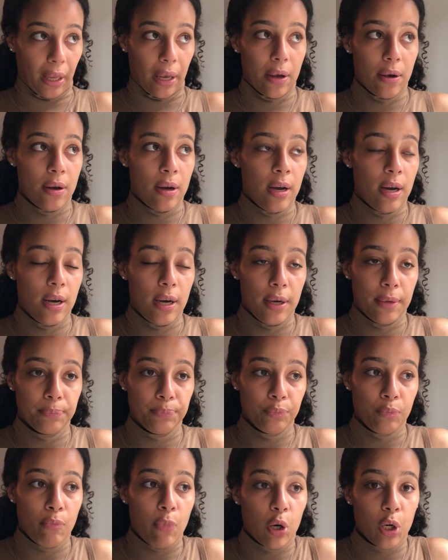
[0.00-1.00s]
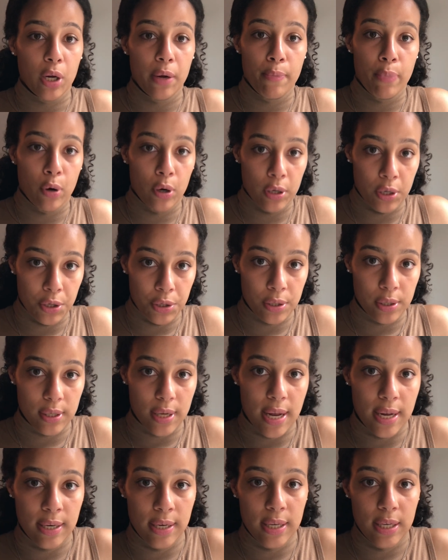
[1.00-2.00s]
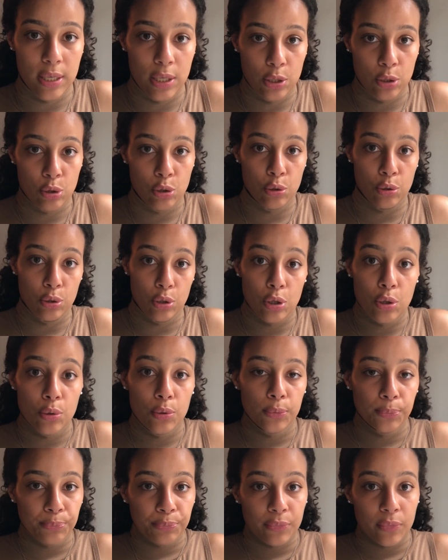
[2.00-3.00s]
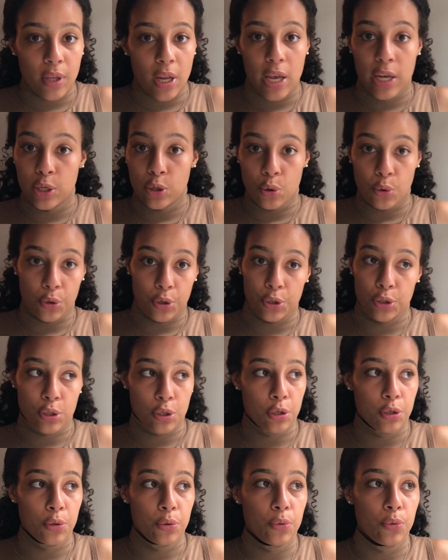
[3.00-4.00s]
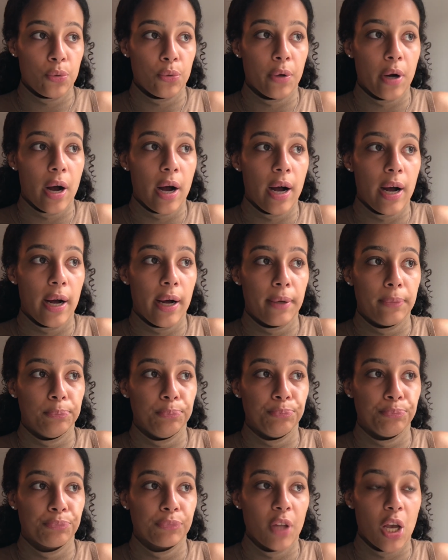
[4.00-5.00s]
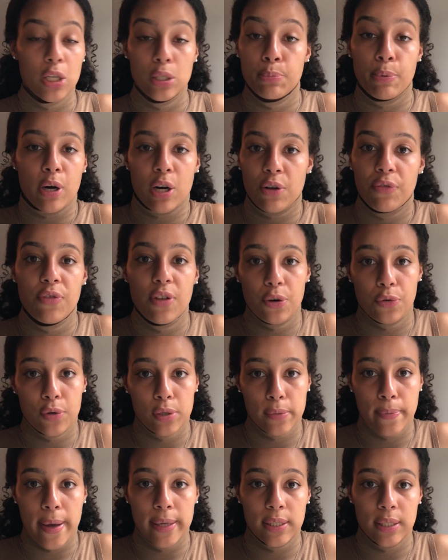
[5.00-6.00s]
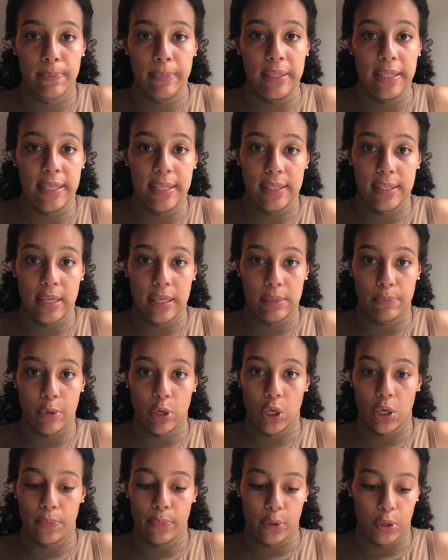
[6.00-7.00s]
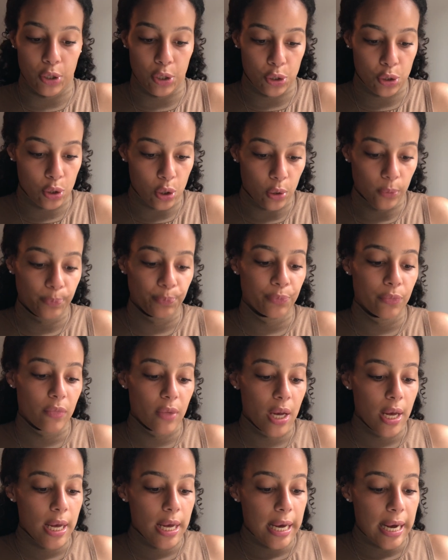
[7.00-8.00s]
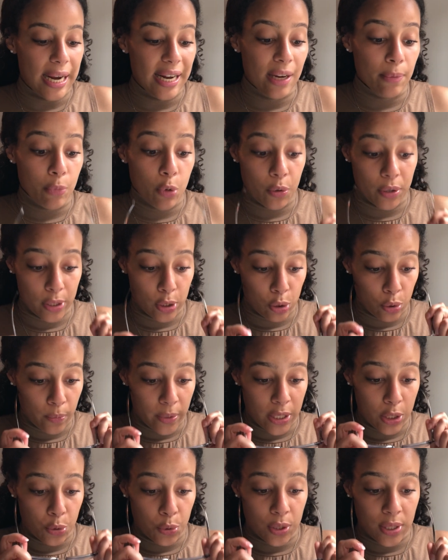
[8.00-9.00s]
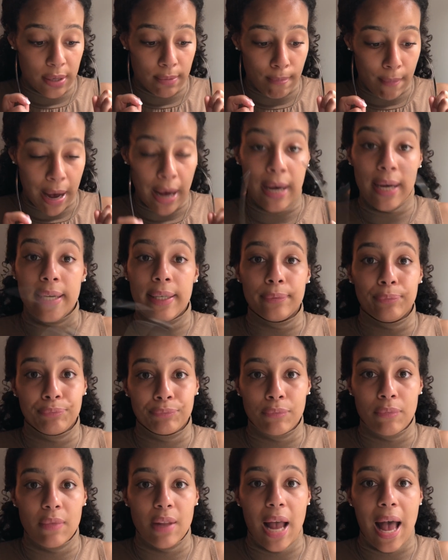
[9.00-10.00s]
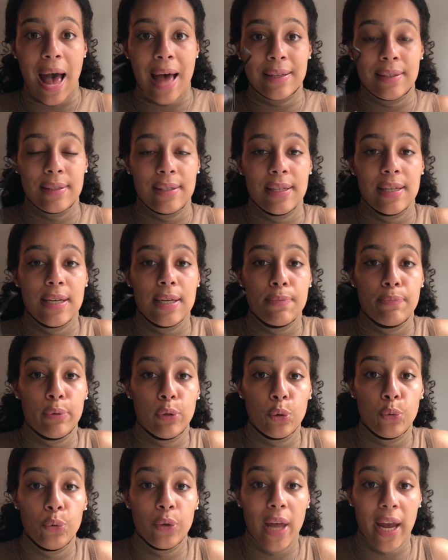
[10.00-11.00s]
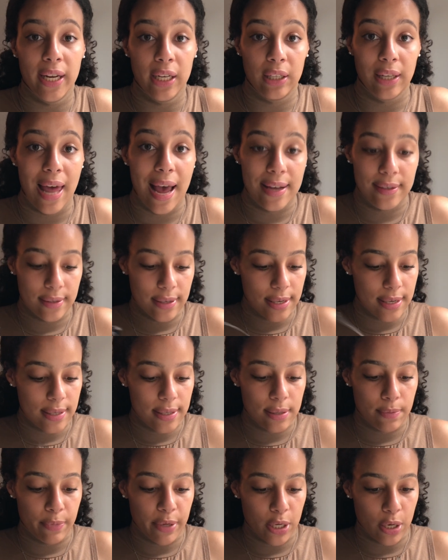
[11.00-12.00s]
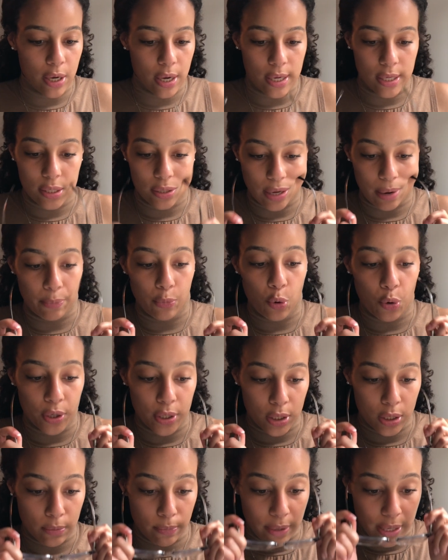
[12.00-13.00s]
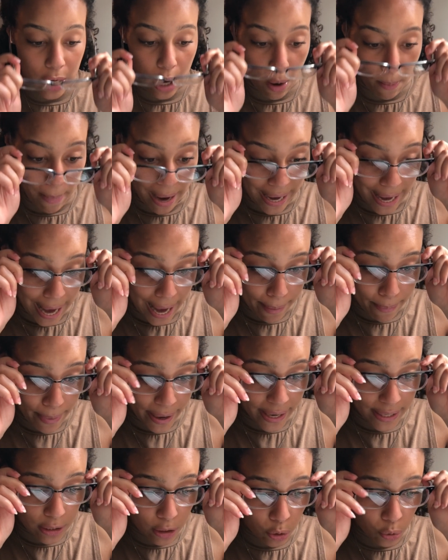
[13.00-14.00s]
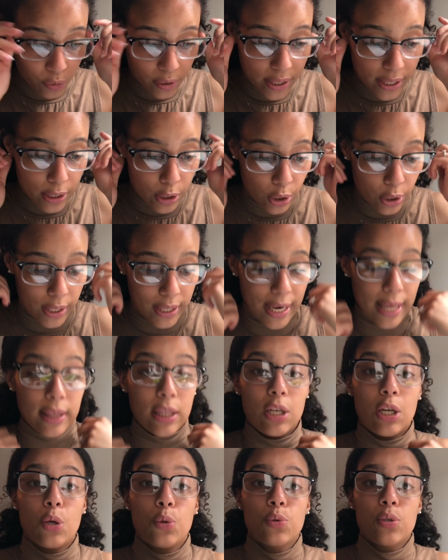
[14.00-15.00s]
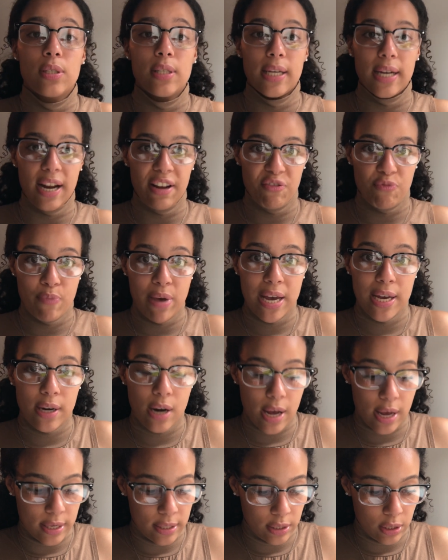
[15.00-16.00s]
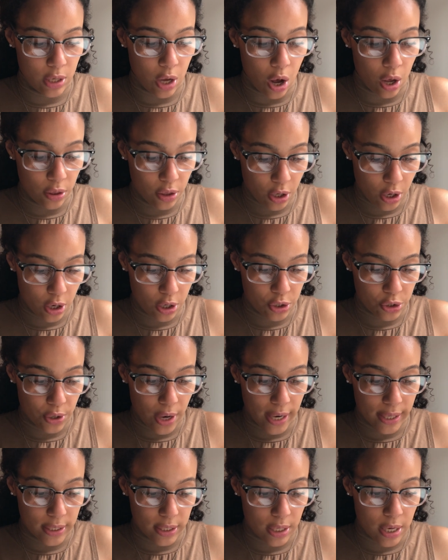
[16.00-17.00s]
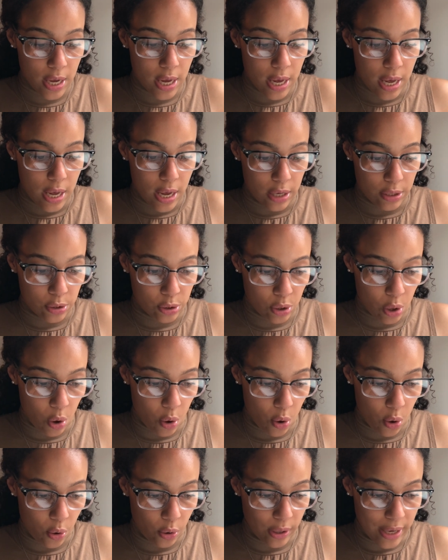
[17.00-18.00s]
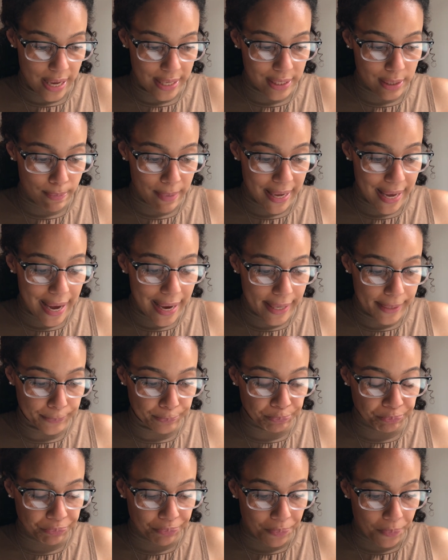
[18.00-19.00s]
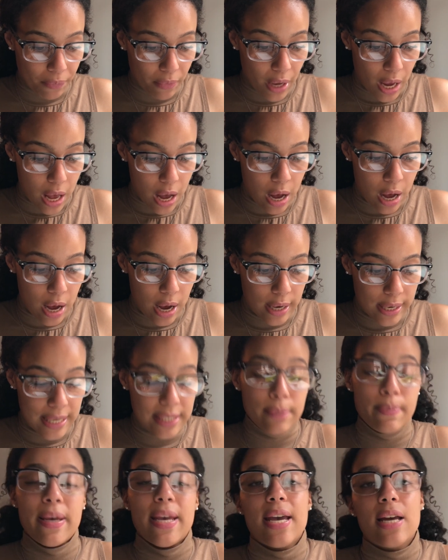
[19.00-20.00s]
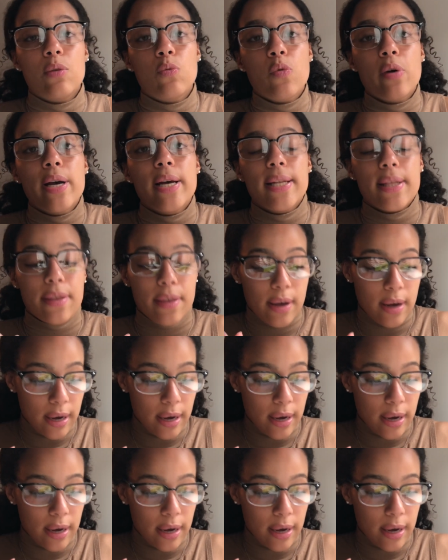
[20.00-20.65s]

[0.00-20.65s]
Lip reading: market partners need to do in order to as part of their responsibilities as market partners. So I am going to be using my anti-blue light glasses because I'm going to be on my iPad screen looking at the notes that I've made and on the contract. So let's begin. Let's begin with